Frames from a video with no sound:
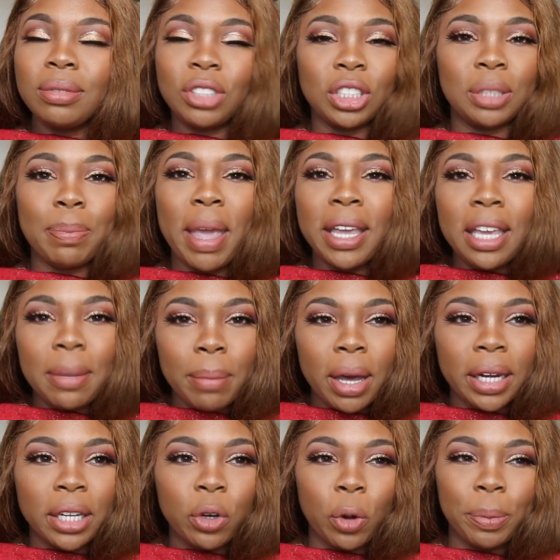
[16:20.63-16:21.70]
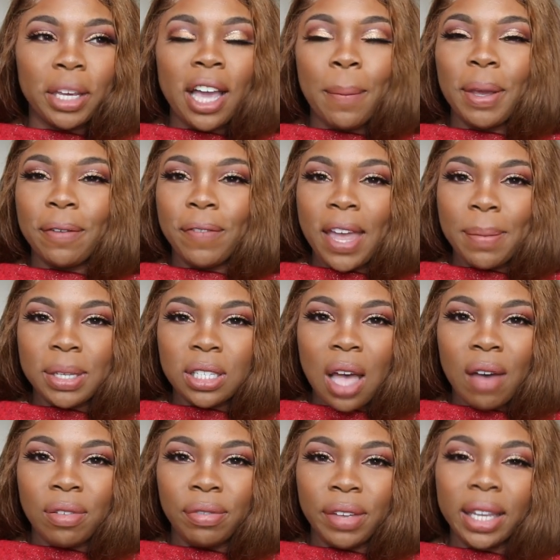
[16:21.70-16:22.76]
just making money or becoming famous
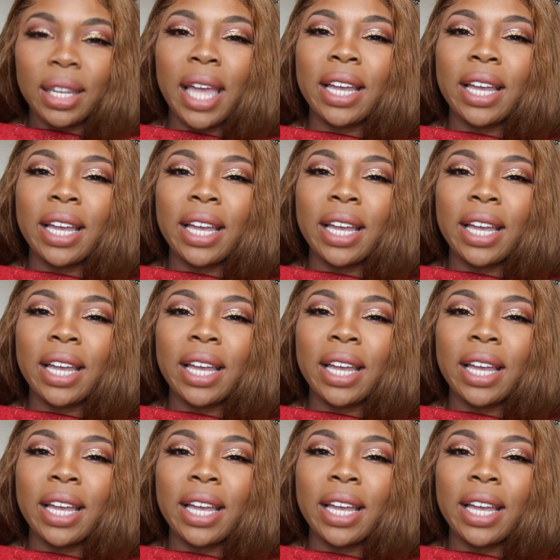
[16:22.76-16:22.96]
off of it.